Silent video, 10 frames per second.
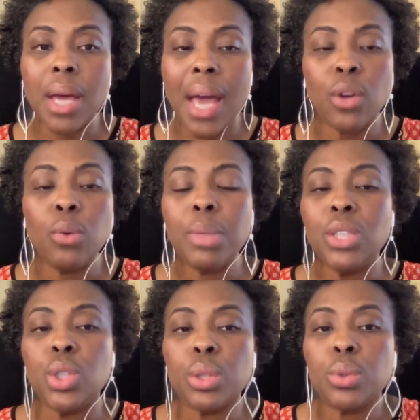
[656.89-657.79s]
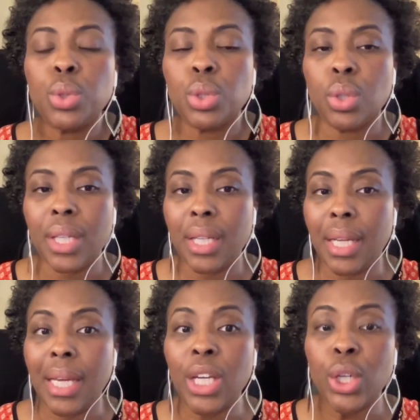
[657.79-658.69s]
I don't mean delusional in
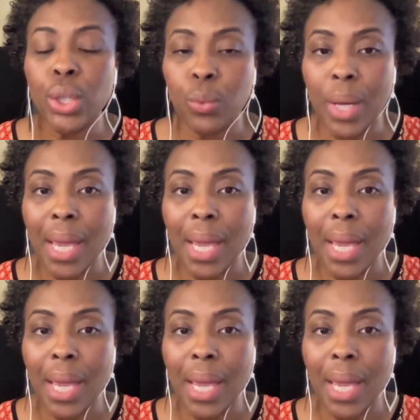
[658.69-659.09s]
a good way.